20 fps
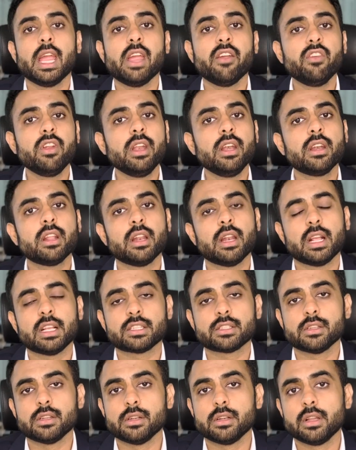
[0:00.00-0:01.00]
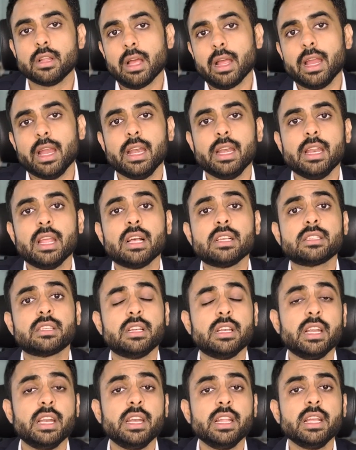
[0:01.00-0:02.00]
AV International, India's
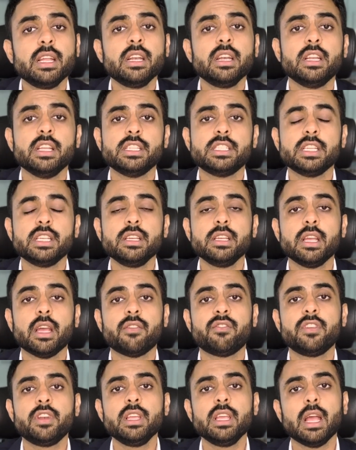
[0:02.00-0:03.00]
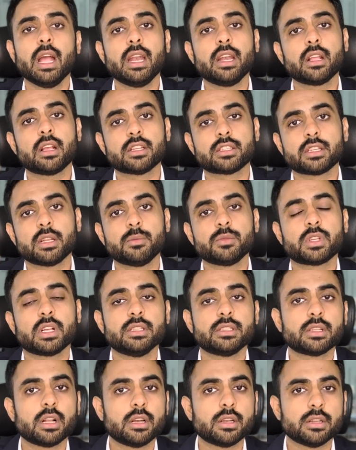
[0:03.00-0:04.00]
leading DGFT and customs
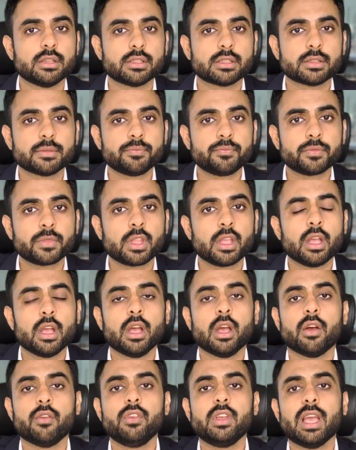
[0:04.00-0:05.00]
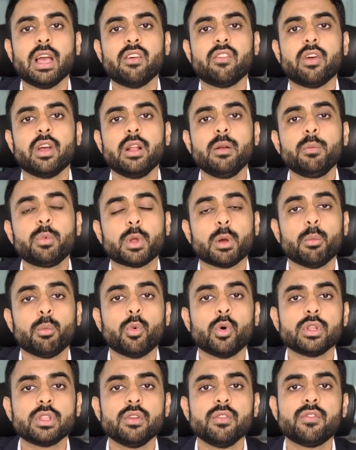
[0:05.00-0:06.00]
consultants. We have helped
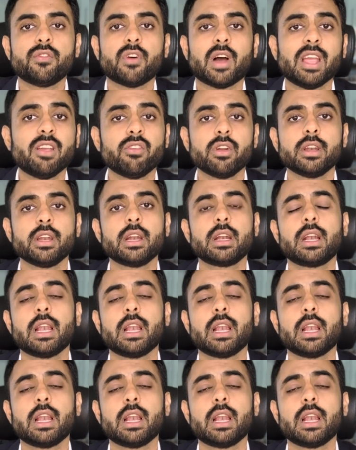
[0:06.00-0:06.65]
more than 500